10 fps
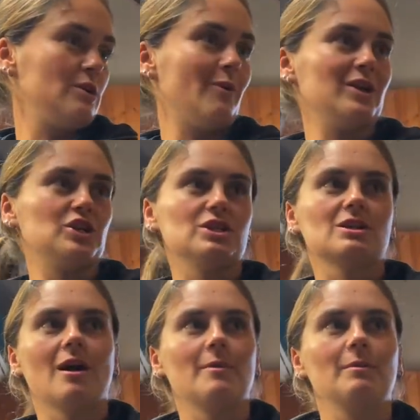When she's
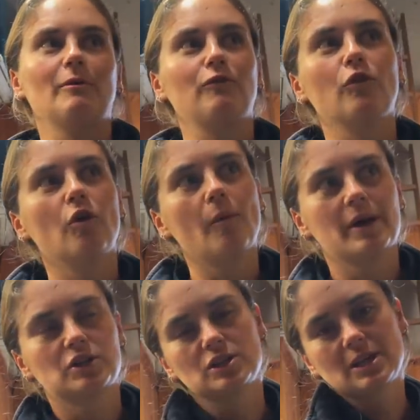come in before,
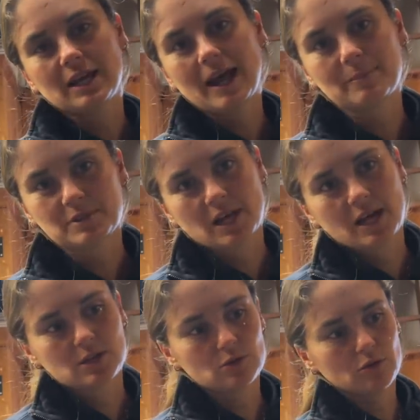when she's had an
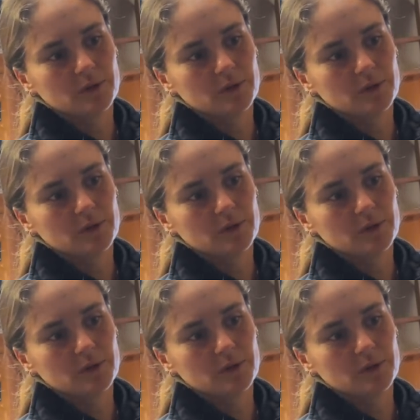abscess or